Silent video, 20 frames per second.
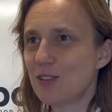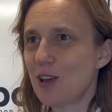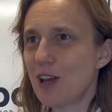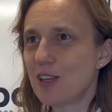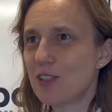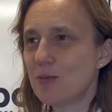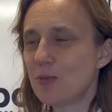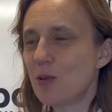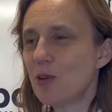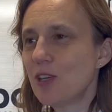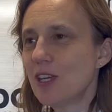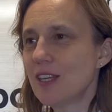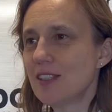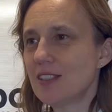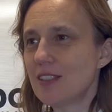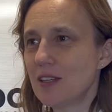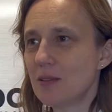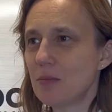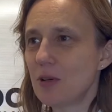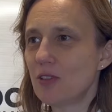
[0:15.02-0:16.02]
I spoke
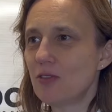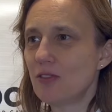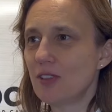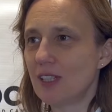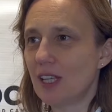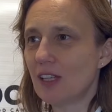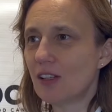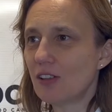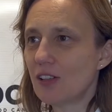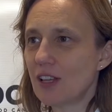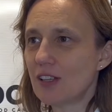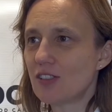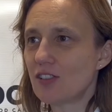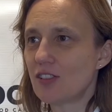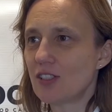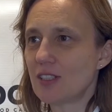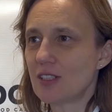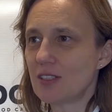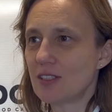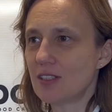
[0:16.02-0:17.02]
yesterday about Venetoclax
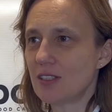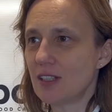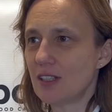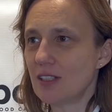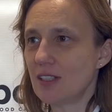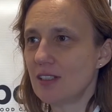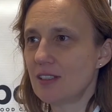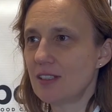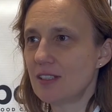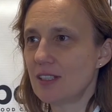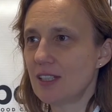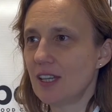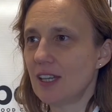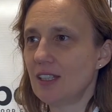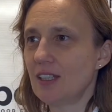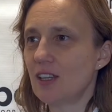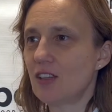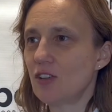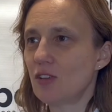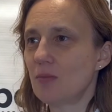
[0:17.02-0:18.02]
resistance
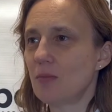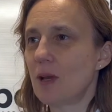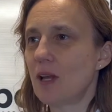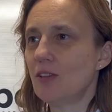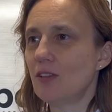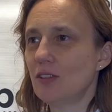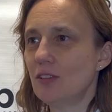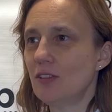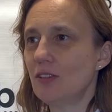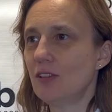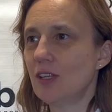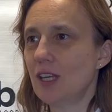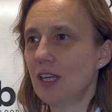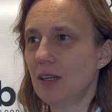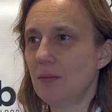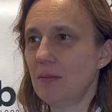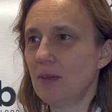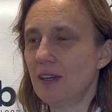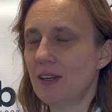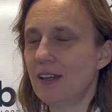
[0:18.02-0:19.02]
in acute myeloid
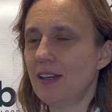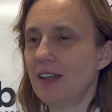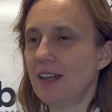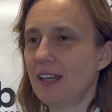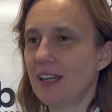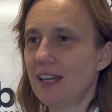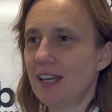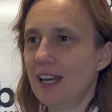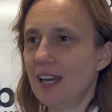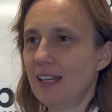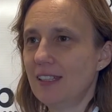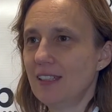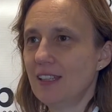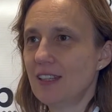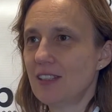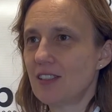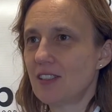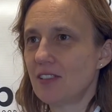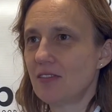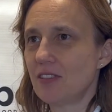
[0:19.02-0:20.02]
leukemia. I
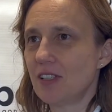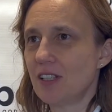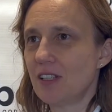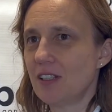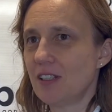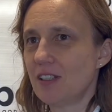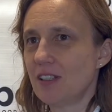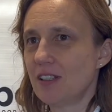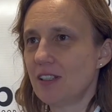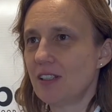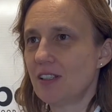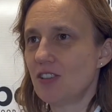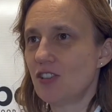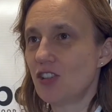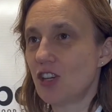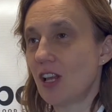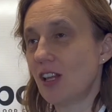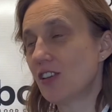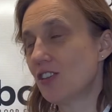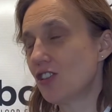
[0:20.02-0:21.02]
think it's a very
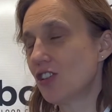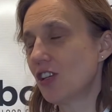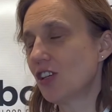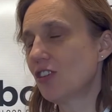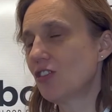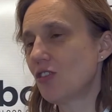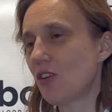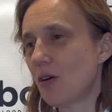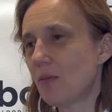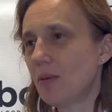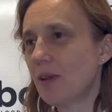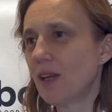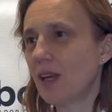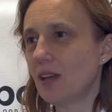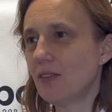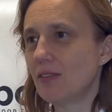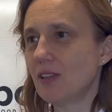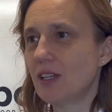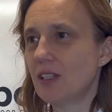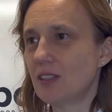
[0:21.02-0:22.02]
challenging topic
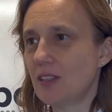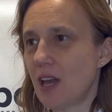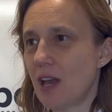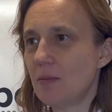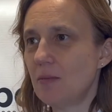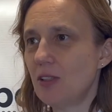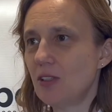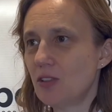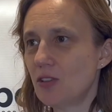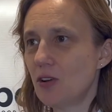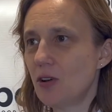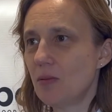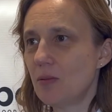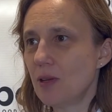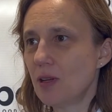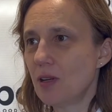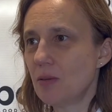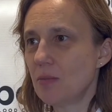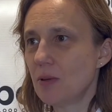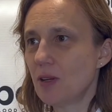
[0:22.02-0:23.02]
and very timely
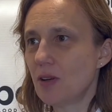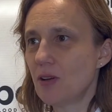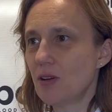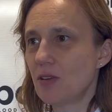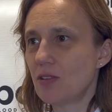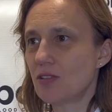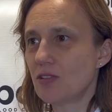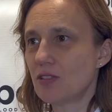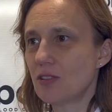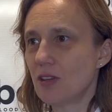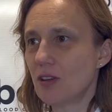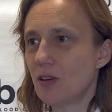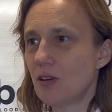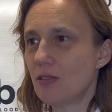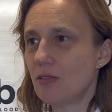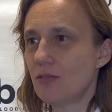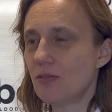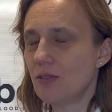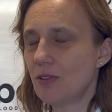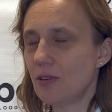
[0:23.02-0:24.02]
topic because
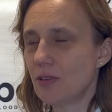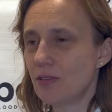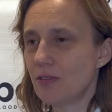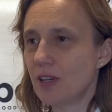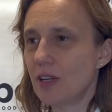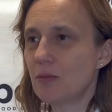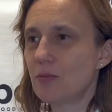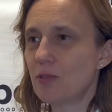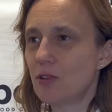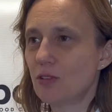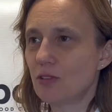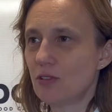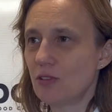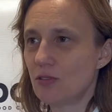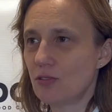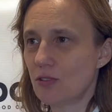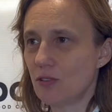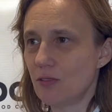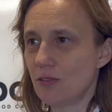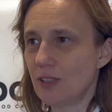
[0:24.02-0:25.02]
of very broad
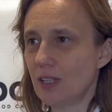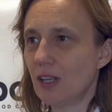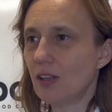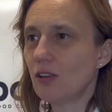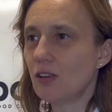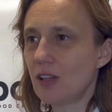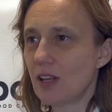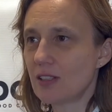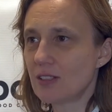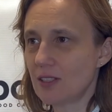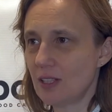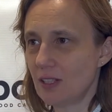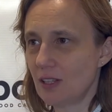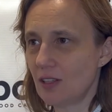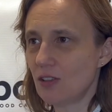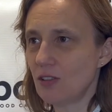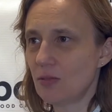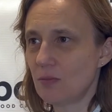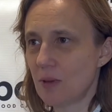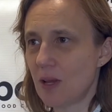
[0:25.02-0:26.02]
use of Venetoclax in
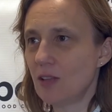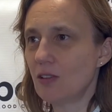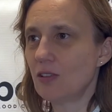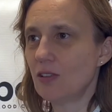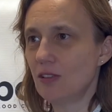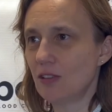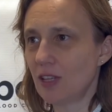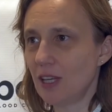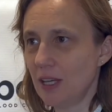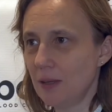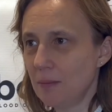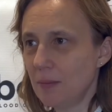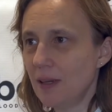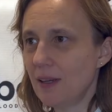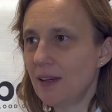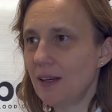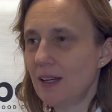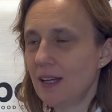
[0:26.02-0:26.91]
acute myeloid leukemia.